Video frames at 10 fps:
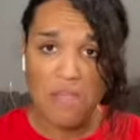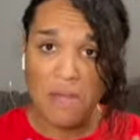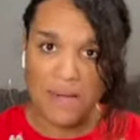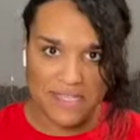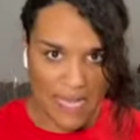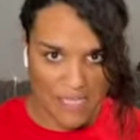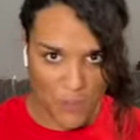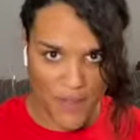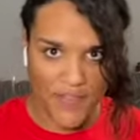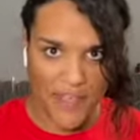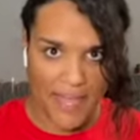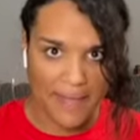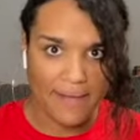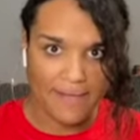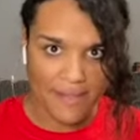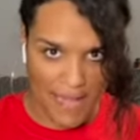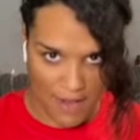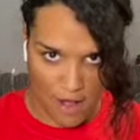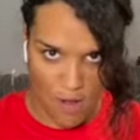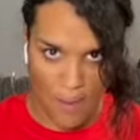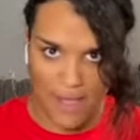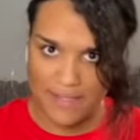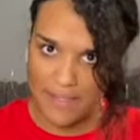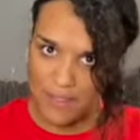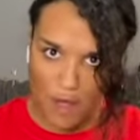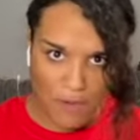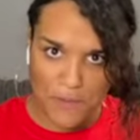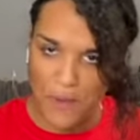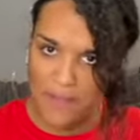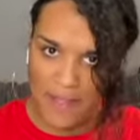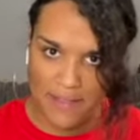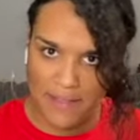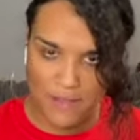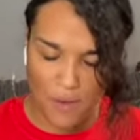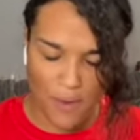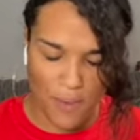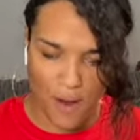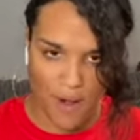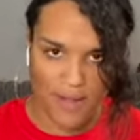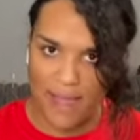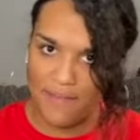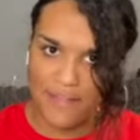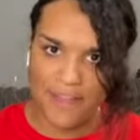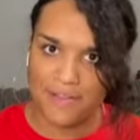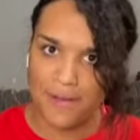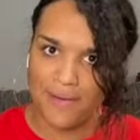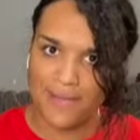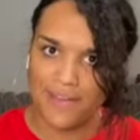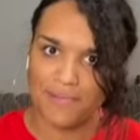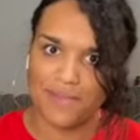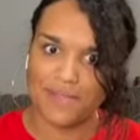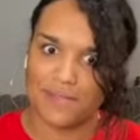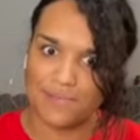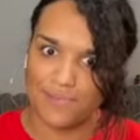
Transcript: Besides one thing, like always. It's always one thing that's going wrong. Everything's going good, but there's